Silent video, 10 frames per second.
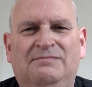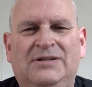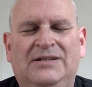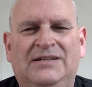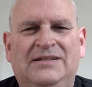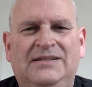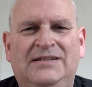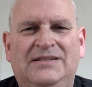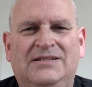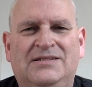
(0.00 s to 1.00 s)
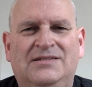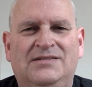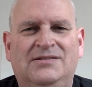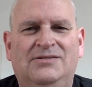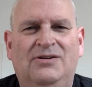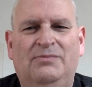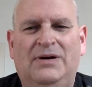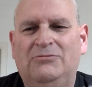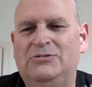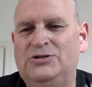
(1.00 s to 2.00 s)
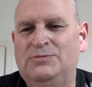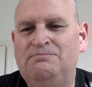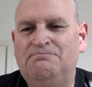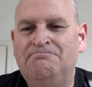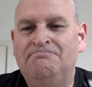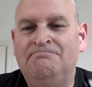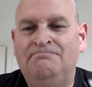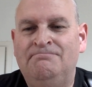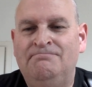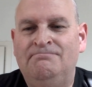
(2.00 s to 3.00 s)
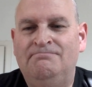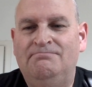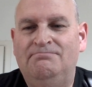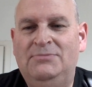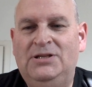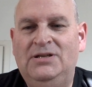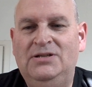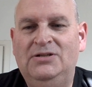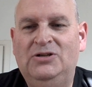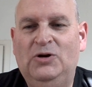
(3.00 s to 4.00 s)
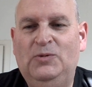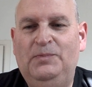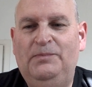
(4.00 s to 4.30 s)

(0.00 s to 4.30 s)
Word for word: but it's gone backwards. But there you go.